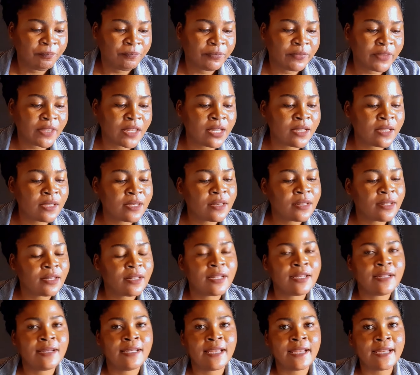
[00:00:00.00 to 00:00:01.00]
Then
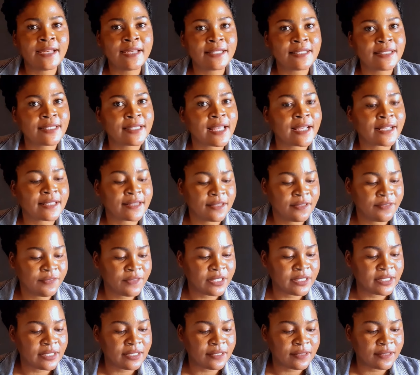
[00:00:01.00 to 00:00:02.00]
the learners'
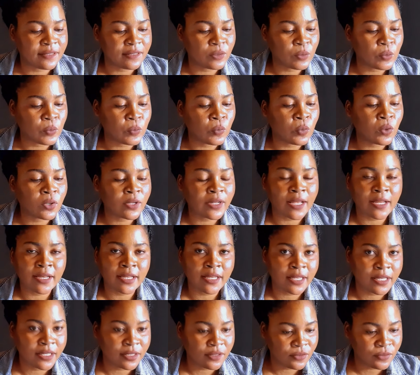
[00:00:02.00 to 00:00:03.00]
activities. What are the
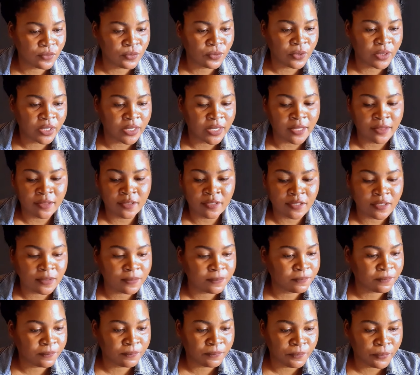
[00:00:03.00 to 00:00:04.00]
kids doing at this
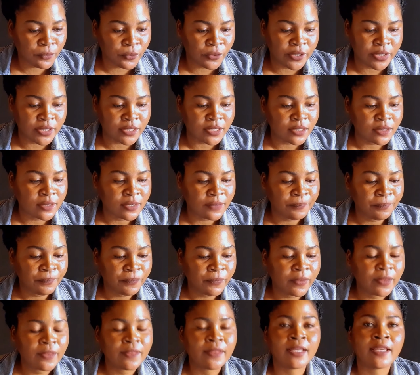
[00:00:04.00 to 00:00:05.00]
point?
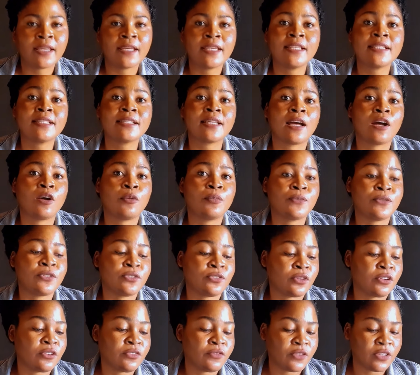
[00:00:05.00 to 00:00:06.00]
The kids are
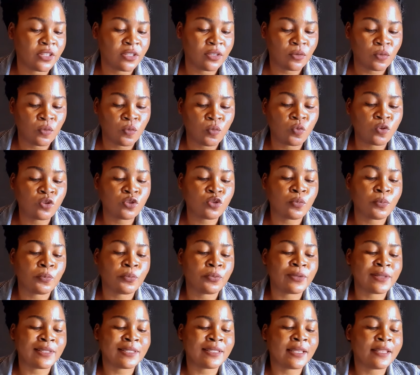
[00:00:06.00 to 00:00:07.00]
observing. Once you
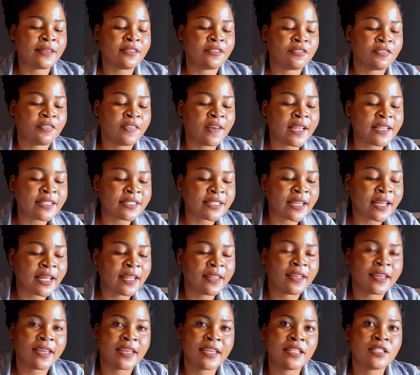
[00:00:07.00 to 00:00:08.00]
present the flashcard,
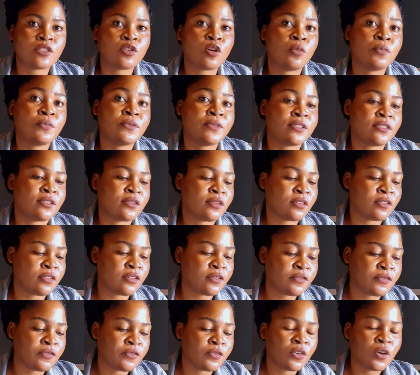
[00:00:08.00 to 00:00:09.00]
the kids
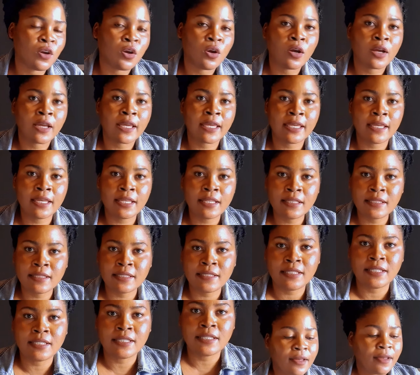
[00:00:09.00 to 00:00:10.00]
observe
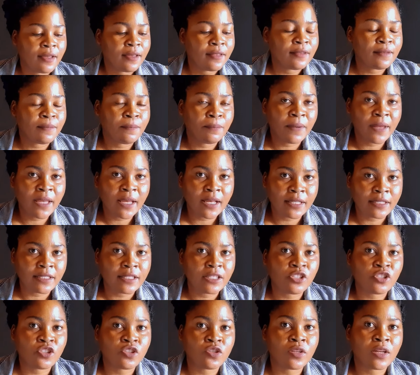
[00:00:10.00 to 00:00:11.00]
keenly. They pay
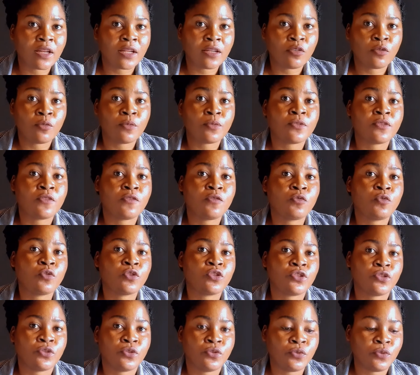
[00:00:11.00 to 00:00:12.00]
attention and observe
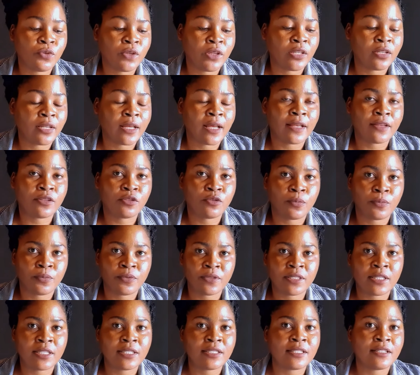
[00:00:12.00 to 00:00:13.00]
what you're doing as you're
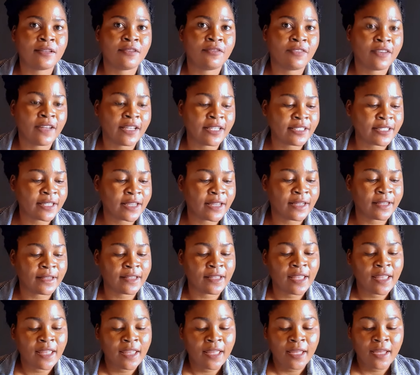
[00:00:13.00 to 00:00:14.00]
presenting the flashcard.
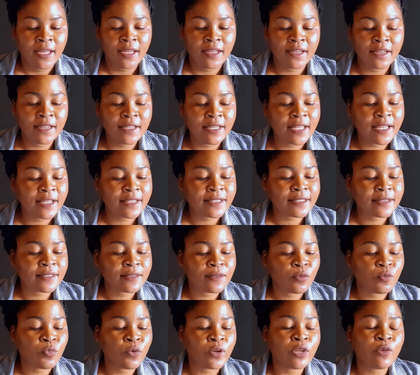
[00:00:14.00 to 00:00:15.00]
And then next,
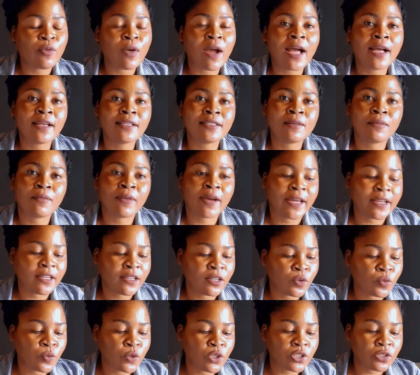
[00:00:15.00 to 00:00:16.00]
when you ask them
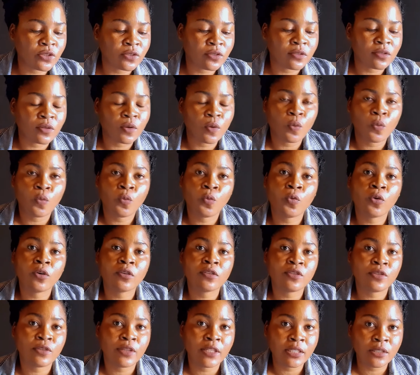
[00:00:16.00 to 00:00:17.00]
guided questions, what
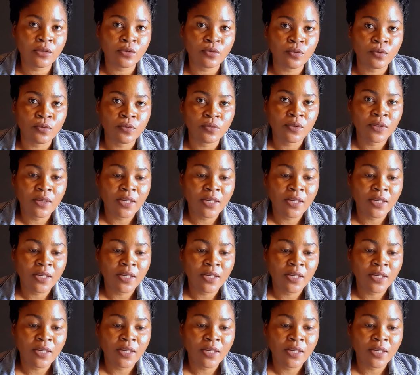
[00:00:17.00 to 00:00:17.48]
do they do?